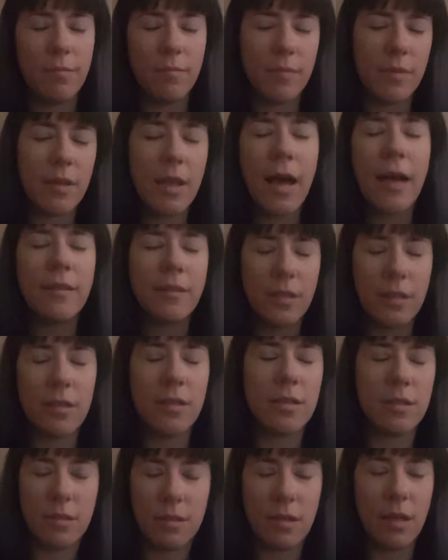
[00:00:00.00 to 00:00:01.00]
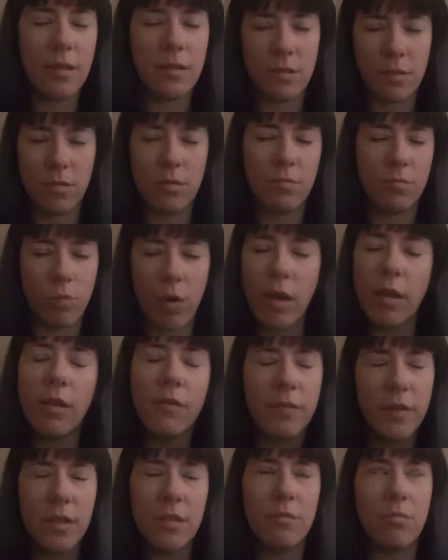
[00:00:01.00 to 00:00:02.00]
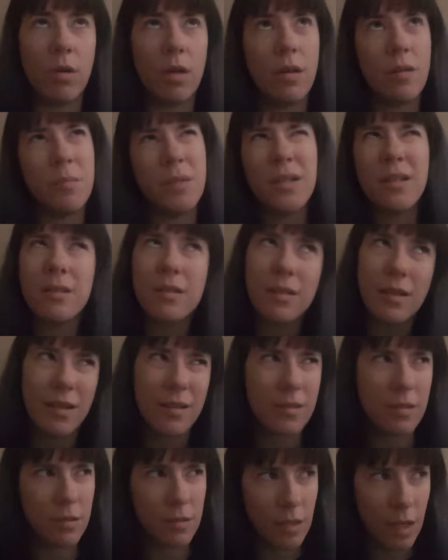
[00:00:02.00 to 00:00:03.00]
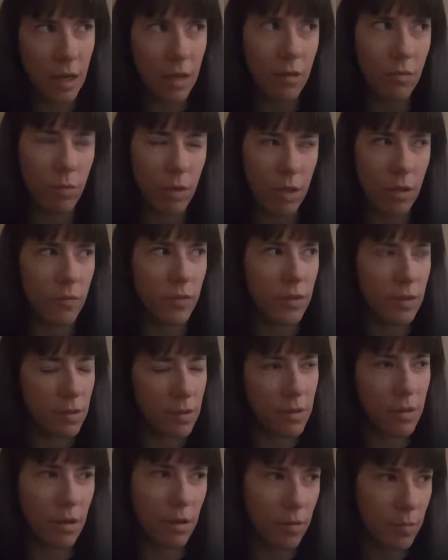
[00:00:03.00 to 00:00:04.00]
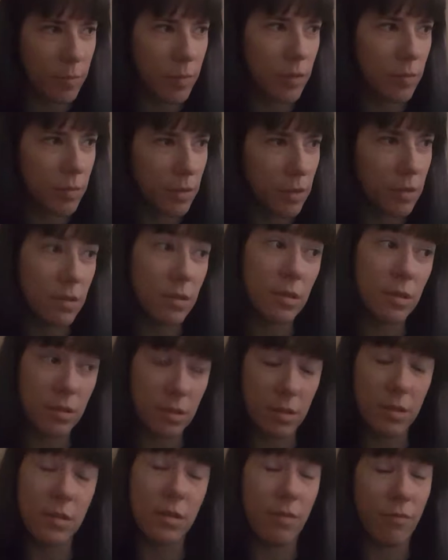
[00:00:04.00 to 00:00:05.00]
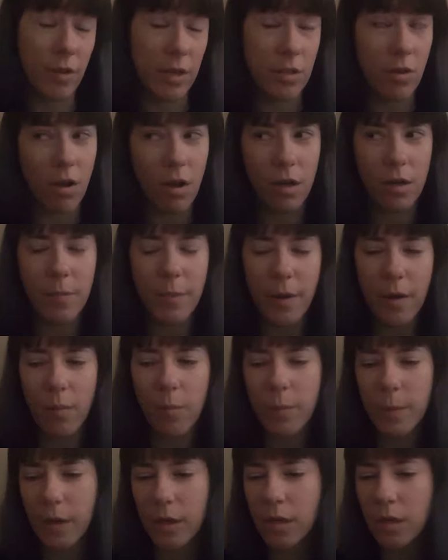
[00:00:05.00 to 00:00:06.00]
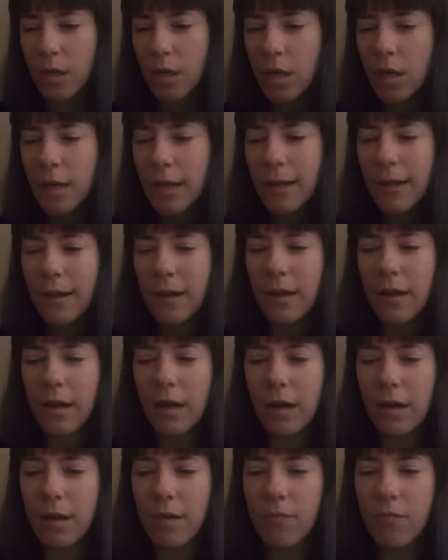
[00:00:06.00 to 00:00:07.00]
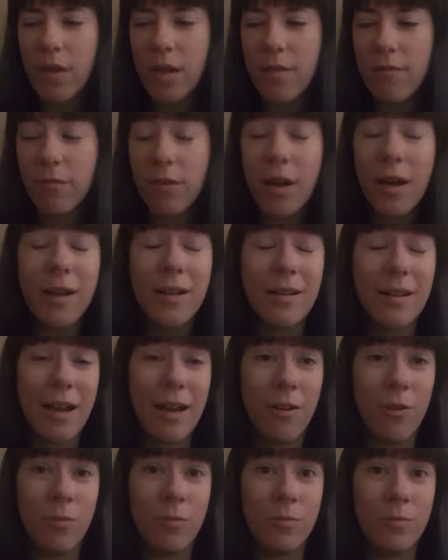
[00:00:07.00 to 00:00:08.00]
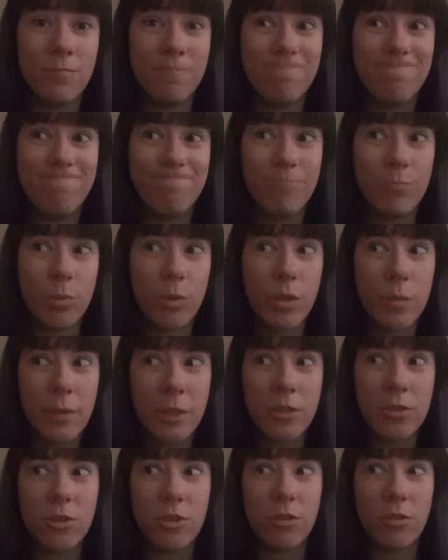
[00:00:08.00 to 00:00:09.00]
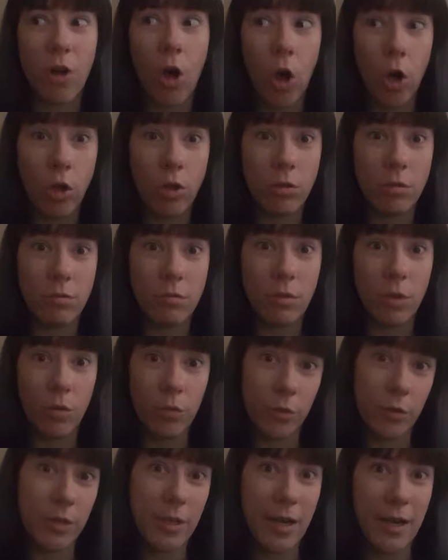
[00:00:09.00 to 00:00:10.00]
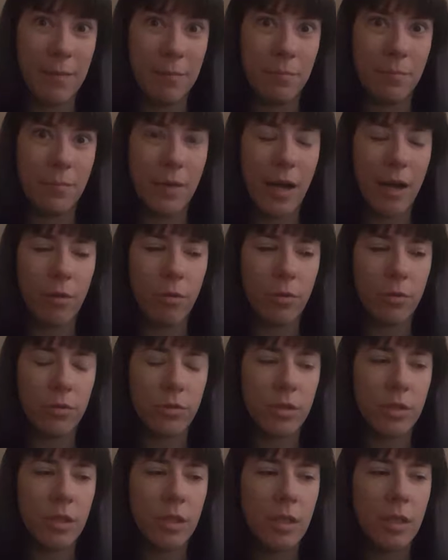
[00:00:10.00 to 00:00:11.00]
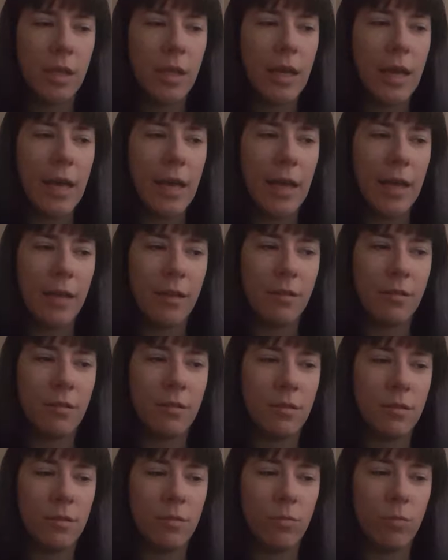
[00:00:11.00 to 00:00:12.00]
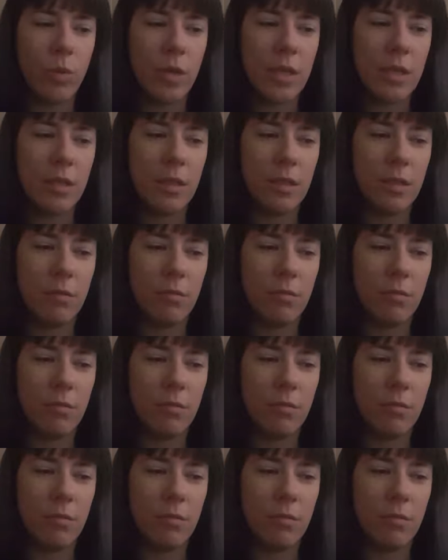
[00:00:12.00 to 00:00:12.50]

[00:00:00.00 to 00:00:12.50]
Not that this has relevant, well, I mean, I guess it's kind of relevant to therapy because this is stuff I talk about, but they've cut down pretty much all overtime hours, and we